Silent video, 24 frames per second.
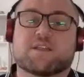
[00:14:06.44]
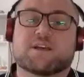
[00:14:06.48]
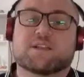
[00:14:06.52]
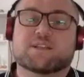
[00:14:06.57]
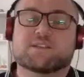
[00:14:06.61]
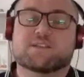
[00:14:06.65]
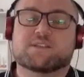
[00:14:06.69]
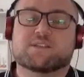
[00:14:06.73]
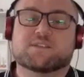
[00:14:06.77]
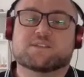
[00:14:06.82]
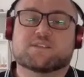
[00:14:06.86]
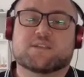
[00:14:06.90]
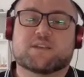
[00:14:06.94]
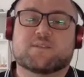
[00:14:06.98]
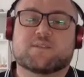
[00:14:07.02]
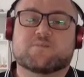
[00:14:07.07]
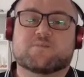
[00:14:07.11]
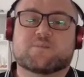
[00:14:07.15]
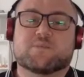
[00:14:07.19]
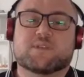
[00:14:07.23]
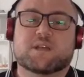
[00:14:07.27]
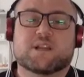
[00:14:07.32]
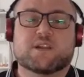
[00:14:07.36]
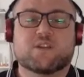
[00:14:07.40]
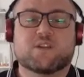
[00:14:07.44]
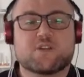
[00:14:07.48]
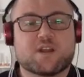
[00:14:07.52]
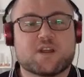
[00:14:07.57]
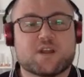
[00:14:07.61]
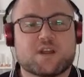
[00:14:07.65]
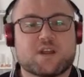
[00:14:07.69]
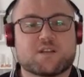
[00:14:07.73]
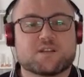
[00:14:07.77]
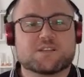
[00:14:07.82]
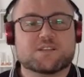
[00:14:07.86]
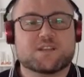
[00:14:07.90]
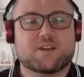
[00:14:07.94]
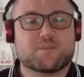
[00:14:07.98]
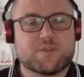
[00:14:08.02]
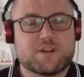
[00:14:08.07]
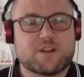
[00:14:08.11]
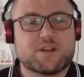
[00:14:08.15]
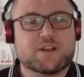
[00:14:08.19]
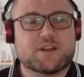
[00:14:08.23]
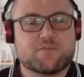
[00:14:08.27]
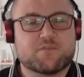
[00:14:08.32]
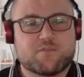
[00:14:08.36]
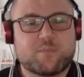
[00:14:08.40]
doesn't seem that long ago, does it? I mean,
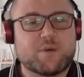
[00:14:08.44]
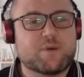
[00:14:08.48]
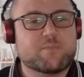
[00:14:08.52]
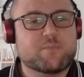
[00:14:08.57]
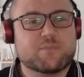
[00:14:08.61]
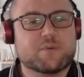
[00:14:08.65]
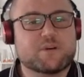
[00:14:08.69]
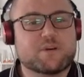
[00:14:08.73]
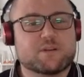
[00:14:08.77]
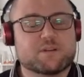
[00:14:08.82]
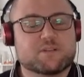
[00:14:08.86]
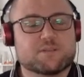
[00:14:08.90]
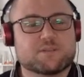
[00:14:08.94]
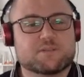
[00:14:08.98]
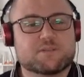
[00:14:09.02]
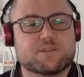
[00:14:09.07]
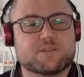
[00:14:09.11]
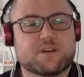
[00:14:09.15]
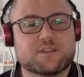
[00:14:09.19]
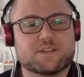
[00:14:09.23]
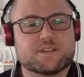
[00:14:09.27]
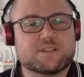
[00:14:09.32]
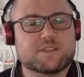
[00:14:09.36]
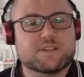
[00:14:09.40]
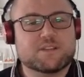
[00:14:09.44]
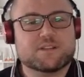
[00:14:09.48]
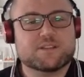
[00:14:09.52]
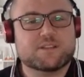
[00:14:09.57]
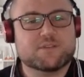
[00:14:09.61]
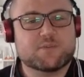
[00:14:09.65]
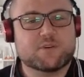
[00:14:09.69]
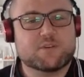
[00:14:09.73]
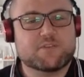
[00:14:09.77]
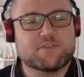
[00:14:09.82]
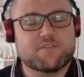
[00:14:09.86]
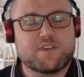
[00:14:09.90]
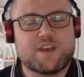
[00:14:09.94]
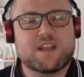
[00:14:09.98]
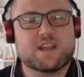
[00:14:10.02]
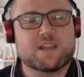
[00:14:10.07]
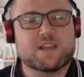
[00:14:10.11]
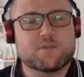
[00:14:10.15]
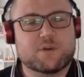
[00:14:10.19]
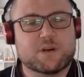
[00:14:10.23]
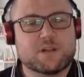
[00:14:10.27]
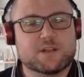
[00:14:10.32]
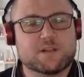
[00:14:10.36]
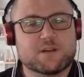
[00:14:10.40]
I can remember 1991
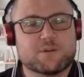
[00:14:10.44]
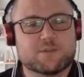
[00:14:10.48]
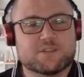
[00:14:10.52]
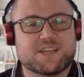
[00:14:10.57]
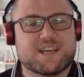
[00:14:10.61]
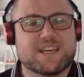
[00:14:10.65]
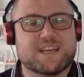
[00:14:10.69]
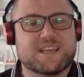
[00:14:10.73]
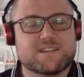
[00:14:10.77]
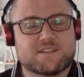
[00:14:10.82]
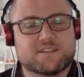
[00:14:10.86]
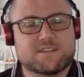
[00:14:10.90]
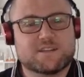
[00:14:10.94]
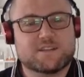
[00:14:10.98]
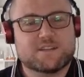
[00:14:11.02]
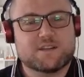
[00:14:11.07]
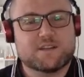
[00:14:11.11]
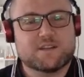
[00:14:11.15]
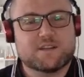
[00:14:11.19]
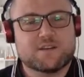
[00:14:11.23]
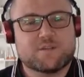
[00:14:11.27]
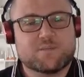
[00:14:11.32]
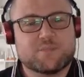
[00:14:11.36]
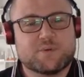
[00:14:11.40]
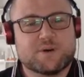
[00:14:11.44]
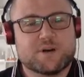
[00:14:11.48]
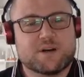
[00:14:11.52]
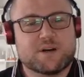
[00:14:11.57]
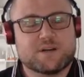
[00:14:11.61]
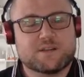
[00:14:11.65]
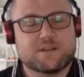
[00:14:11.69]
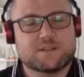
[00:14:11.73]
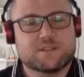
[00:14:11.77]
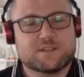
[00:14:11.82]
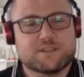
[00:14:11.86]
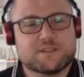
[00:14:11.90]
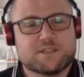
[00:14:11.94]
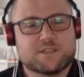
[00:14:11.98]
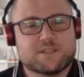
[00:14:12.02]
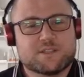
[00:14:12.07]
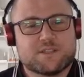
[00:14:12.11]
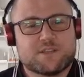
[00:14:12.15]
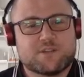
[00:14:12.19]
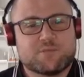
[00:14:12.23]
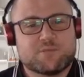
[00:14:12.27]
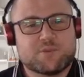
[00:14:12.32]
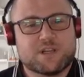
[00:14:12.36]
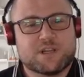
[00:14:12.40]
fairly well. I was 8. But
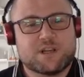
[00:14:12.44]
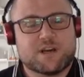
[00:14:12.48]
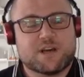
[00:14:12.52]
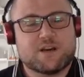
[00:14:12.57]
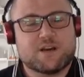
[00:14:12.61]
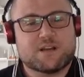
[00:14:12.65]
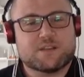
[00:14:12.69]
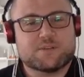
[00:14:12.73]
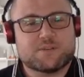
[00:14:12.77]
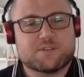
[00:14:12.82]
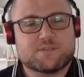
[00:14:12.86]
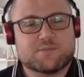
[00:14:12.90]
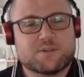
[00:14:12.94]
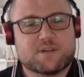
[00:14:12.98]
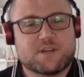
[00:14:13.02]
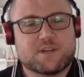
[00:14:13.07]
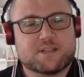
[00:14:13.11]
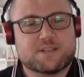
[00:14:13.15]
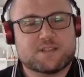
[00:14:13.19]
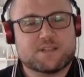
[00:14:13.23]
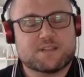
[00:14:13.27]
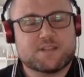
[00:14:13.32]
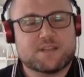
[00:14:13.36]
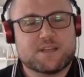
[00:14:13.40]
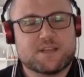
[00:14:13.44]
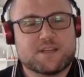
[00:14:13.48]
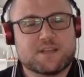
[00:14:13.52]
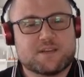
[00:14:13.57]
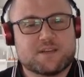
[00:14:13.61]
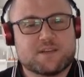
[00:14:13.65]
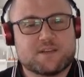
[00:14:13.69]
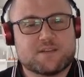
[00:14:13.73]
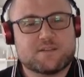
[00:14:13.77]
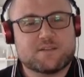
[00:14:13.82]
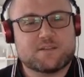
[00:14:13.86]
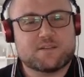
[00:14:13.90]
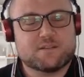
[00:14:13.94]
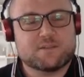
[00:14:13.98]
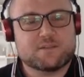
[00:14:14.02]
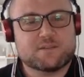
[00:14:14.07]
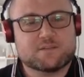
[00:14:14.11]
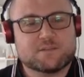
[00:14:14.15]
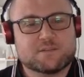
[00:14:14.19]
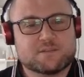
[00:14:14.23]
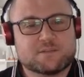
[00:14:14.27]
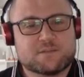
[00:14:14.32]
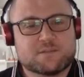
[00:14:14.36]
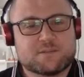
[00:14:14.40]
I suppose we like to think
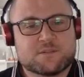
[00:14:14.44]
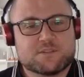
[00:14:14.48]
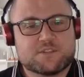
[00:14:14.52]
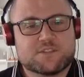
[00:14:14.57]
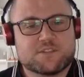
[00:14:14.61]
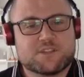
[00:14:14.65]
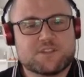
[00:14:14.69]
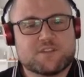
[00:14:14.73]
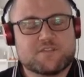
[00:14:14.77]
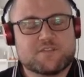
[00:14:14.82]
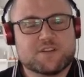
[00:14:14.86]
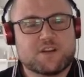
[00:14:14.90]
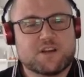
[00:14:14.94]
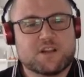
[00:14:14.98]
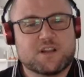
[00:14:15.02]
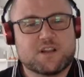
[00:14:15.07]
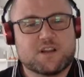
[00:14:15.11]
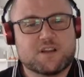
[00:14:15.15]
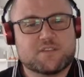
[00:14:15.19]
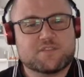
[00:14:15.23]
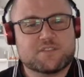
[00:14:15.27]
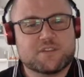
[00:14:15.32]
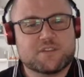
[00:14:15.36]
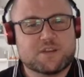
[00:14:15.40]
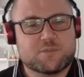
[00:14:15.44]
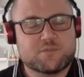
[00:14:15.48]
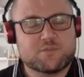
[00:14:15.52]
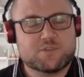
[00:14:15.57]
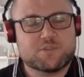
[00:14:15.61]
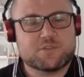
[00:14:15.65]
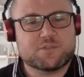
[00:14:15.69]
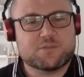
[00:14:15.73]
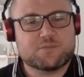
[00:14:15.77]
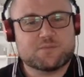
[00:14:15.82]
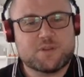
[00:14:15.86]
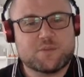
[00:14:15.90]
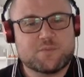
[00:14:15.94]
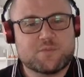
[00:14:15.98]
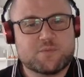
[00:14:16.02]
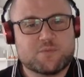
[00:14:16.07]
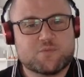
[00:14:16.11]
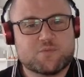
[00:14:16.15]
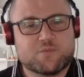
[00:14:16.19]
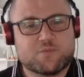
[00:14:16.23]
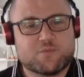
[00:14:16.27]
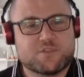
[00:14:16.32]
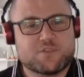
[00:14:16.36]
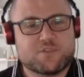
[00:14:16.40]
stuff in our lifetime was maybe
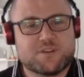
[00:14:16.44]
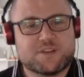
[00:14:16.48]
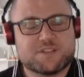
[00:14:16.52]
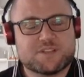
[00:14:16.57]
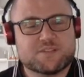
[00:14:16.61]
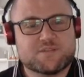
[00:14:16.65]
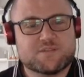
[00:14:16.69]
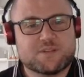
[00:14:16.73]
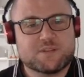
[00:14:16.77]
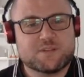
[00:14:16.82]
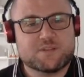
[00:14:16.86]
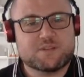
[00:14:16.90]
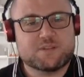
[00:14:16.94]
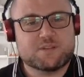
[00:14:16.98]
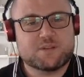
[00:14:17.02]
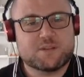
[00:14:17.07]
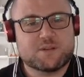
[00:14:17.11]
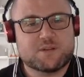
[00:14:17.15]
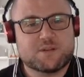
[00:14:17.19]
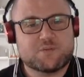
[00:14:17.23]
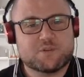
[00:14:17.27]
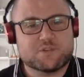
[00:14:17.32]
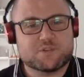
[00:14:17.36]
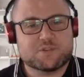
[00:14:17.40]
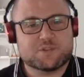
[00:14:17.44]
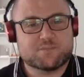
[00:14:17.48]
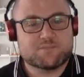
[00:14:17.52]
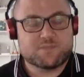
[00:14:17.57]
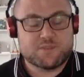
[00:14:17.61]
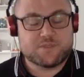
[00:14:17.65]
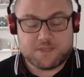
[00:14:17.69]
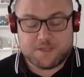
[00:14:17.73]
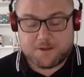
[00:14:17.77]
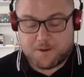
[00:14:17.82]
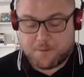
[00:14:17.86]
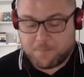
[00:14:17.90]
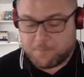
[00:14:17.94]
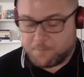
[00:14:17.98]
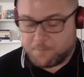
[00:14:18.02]
more progressive than it was. I don't know.